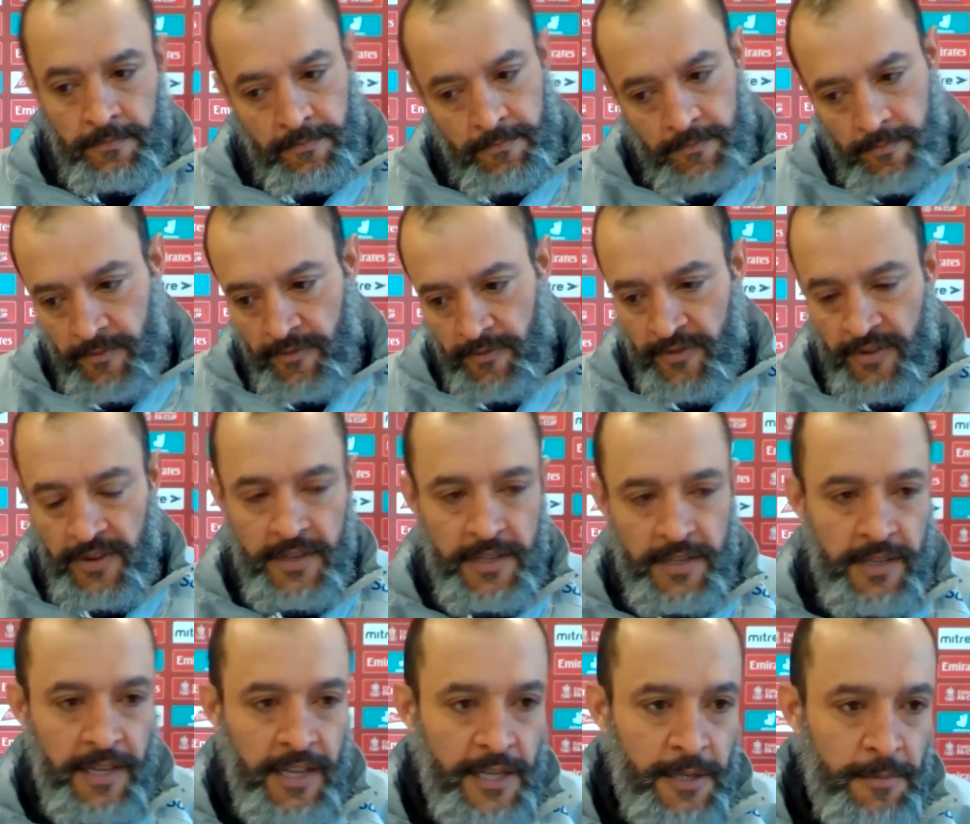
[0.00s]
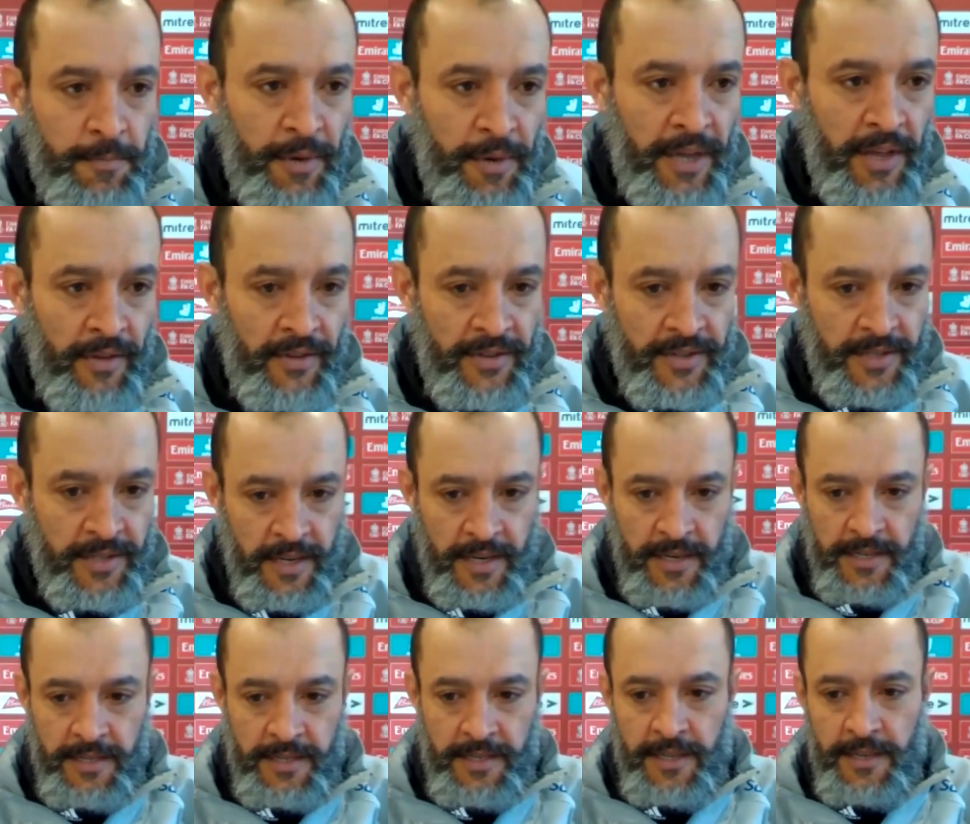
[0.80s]
First, let's play on
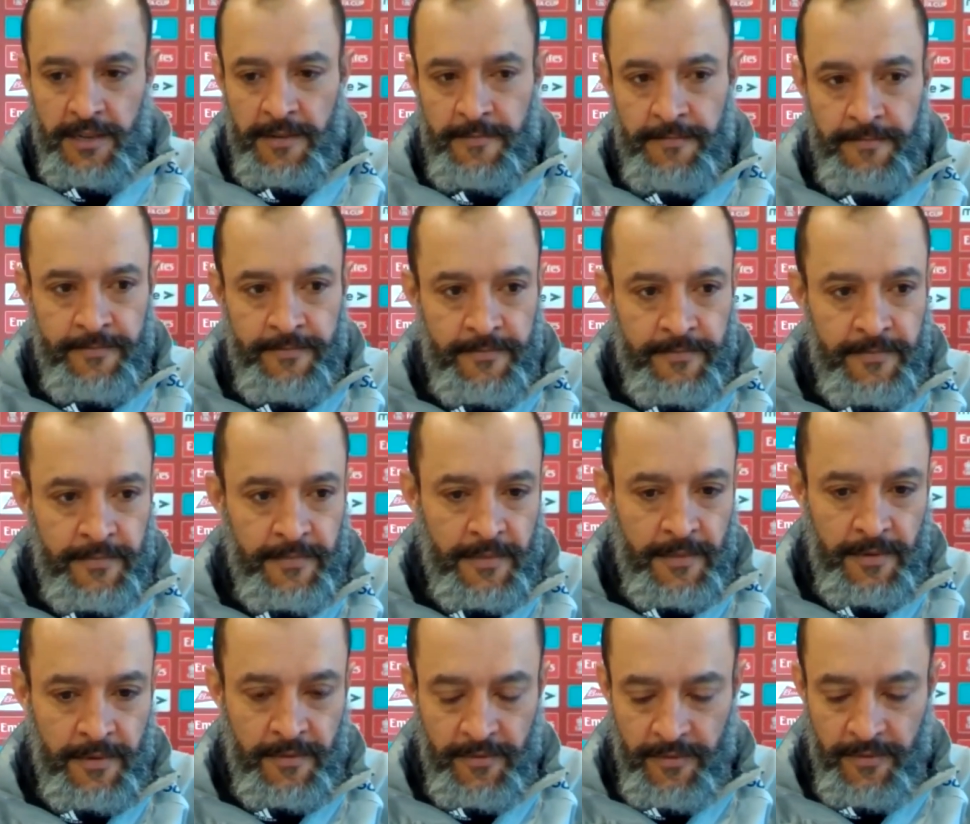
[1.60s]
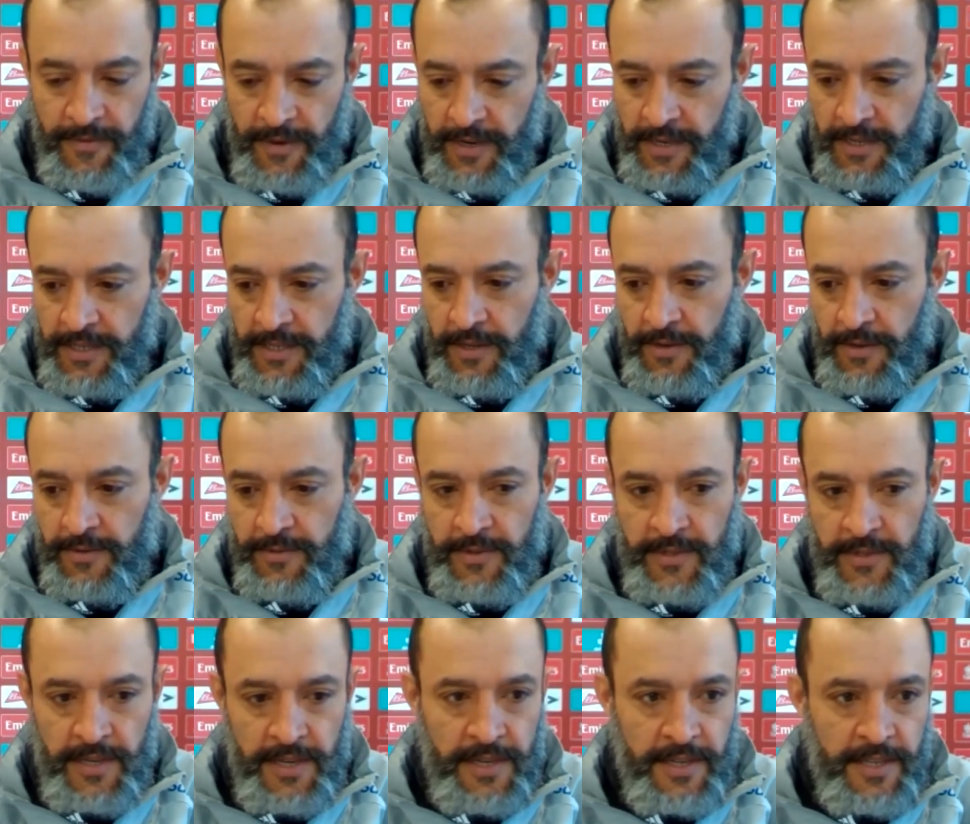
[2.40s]
Thursday. First on
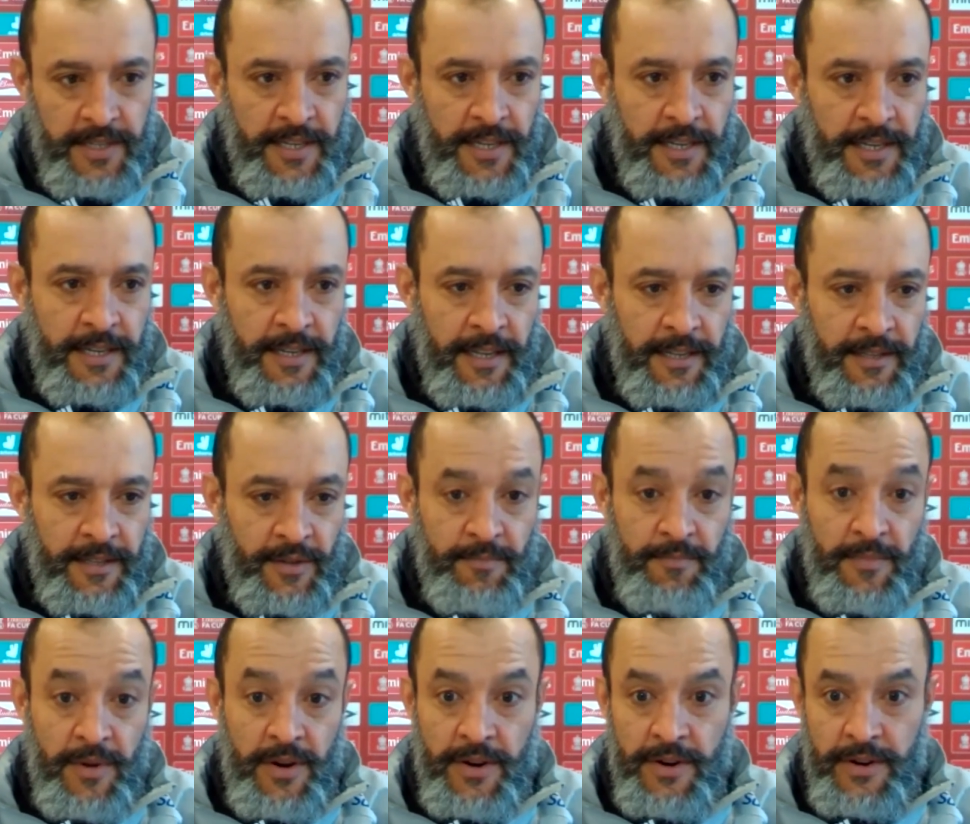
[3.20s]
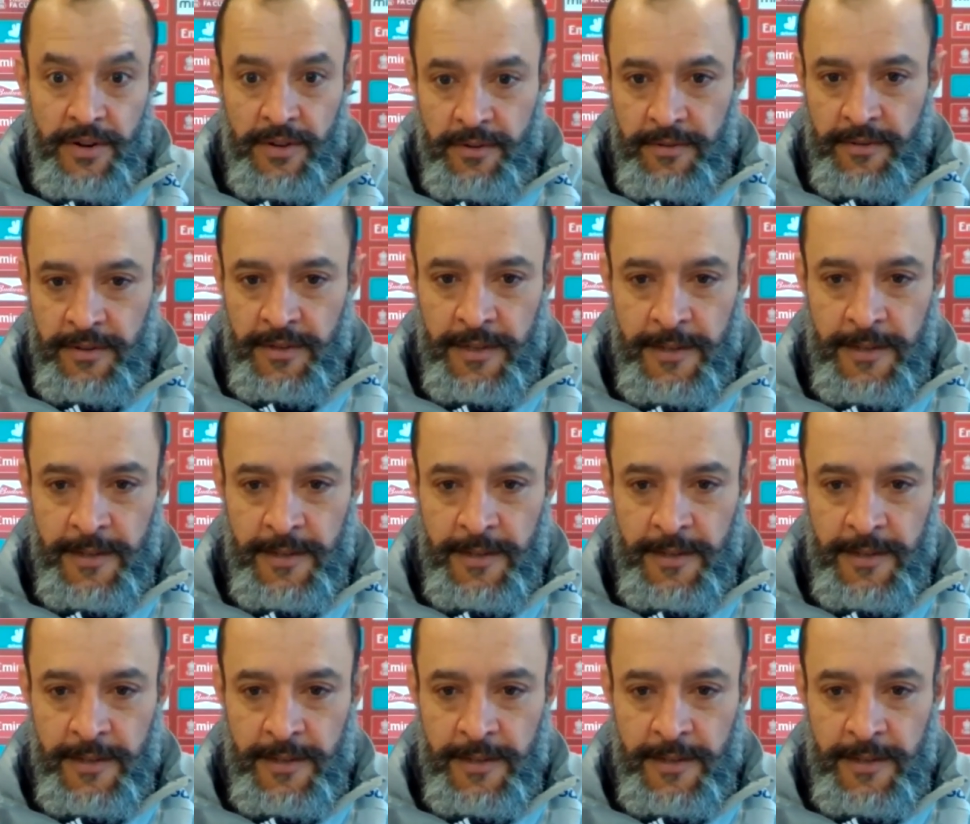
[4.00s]
Thursday. Tomorrow.